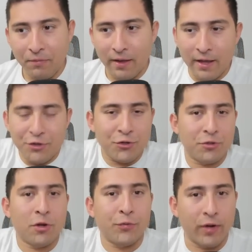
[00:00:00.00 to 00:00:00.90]
it's just
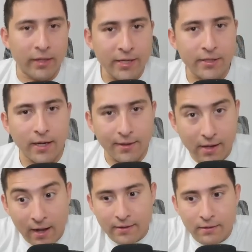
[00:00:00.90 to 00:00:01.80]
not realistic
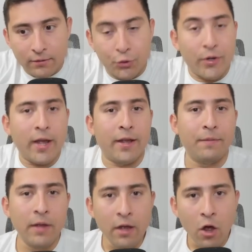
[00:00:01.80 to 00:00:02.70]
at
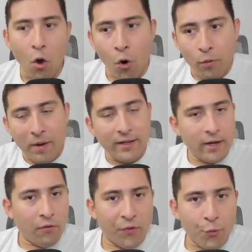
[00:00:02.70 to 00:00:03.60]
today or by the
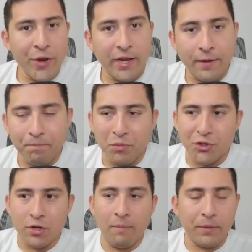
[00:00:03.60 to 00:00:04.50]
end of the week. But
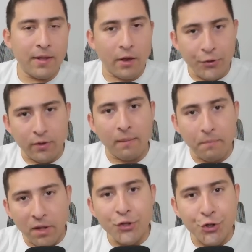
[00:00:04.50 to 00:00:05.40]
something that you can
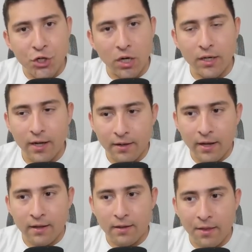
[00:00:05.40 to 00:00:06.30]
munch on
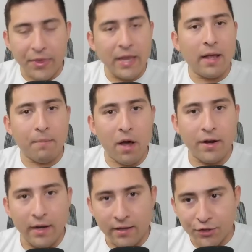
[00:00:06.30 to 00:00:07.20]
and think about
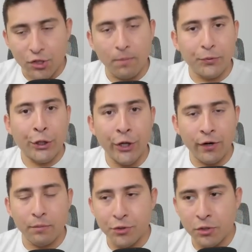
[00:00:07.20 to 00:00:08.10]
it in some
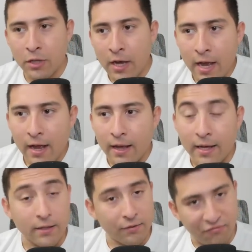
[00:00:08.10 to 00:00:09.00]
terms
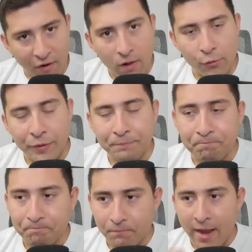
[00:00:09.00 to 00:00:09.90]
is the following.
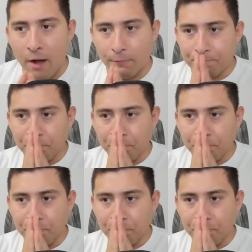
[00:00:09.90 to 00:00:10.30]
Now,